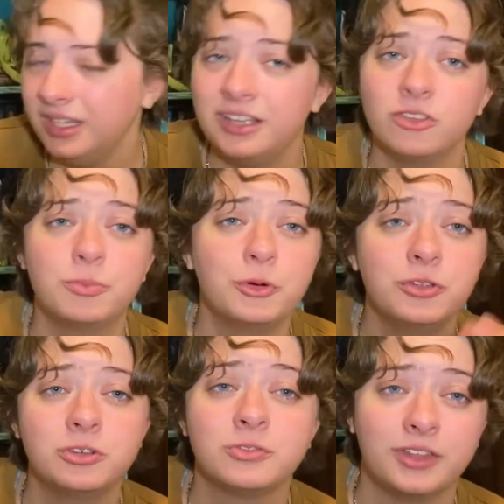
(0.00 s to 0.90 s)
And
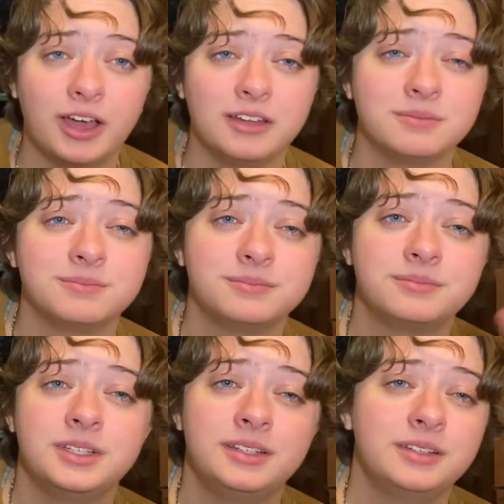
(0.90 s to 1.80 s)
spoilers for that,
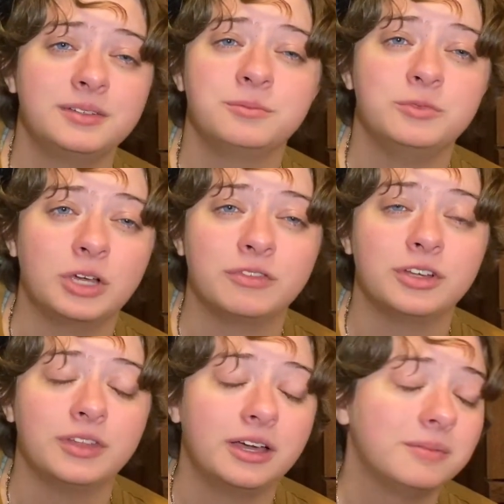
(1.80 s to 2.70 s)
if you haven't
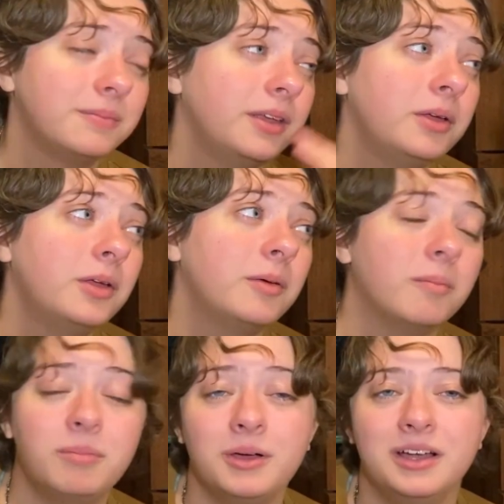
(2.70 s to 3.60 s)
read that.
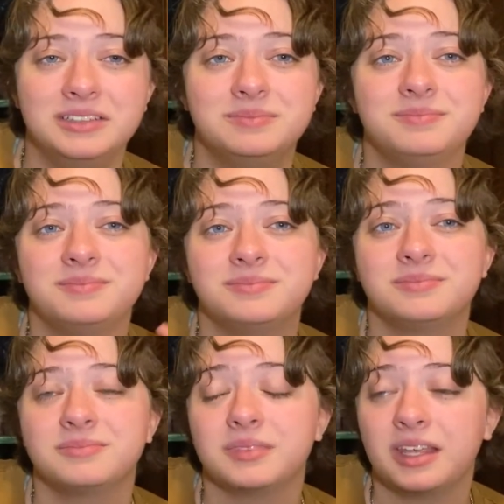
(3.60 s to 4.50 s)
But
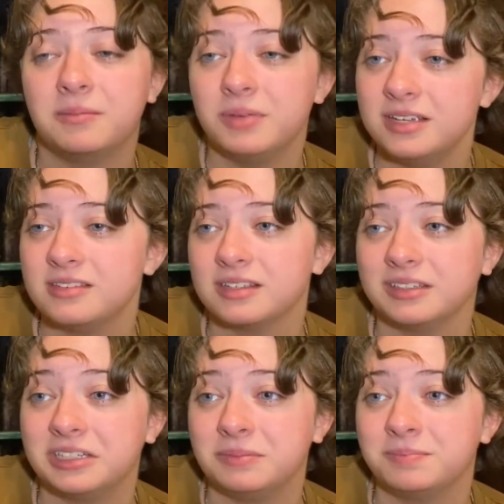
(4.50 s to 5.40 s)

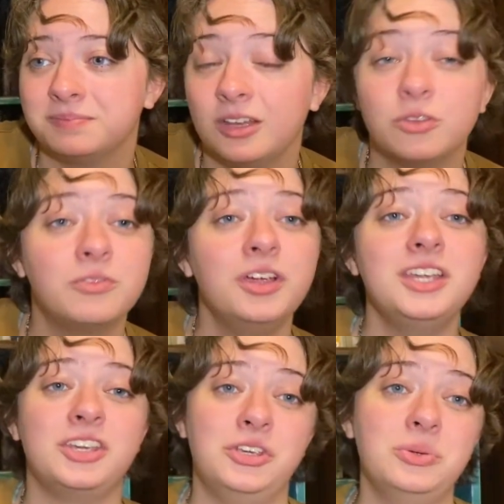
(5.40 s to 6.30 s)
basically, it's a very
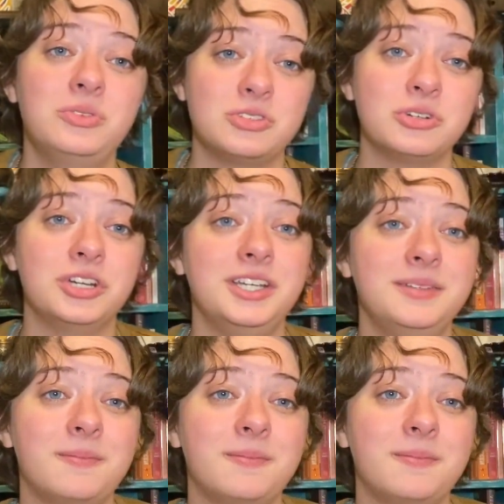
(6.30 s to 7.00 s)
cute story.